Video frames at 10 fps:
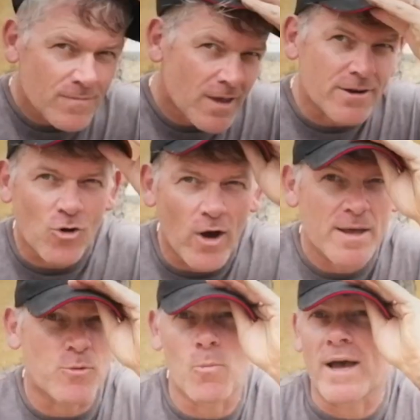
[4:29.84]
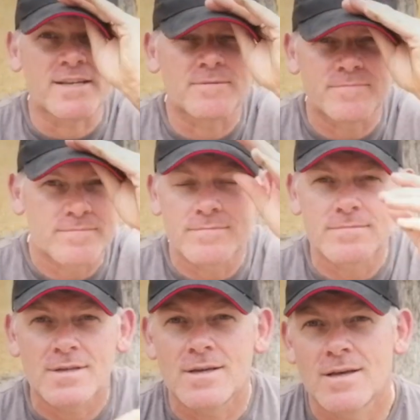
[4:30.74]
and you've got a head ball made.
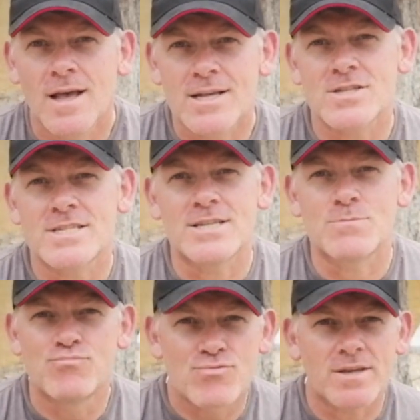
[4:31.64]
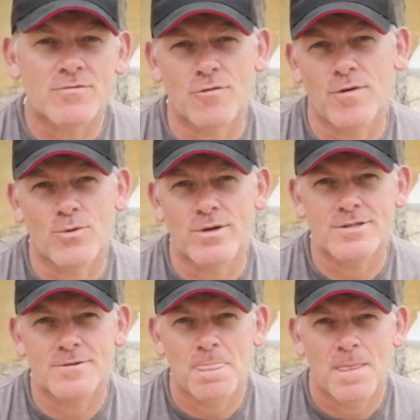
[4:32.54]
As I say, it's brilliant for
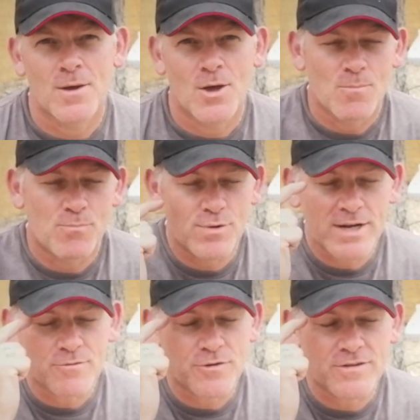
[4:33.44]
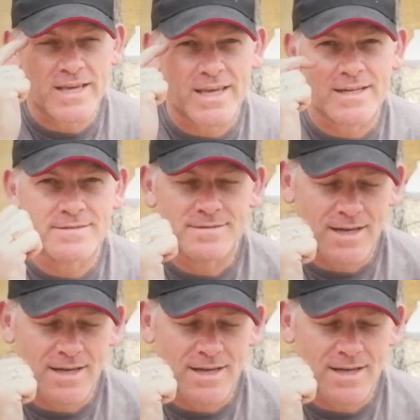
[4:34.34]
focus, brilliant for thinking,